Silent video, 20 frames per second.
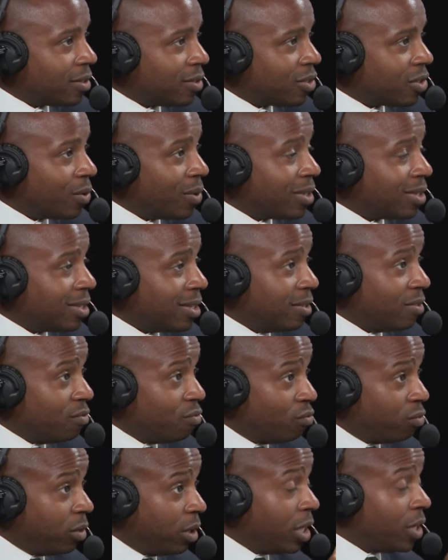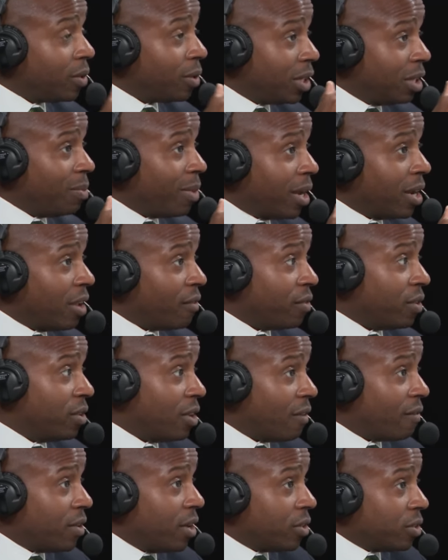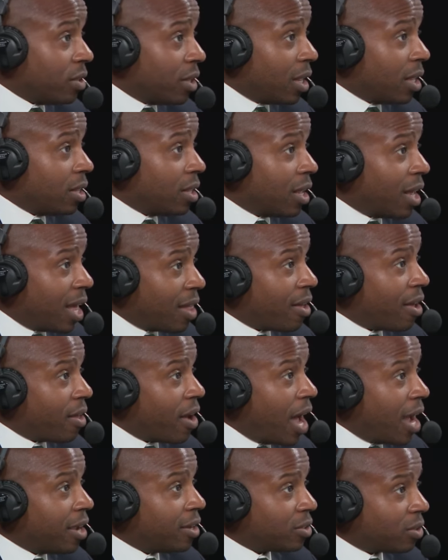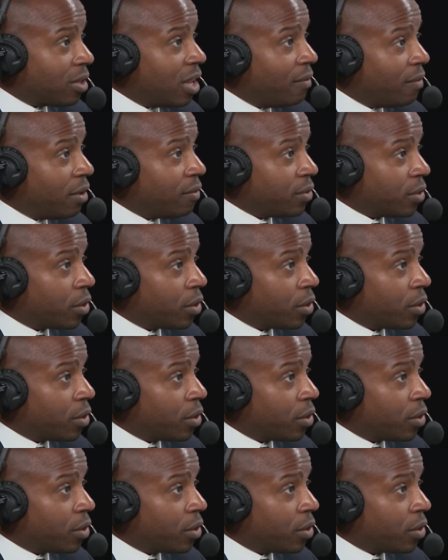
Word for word: And so it's literally by def definition the, the, the highest level of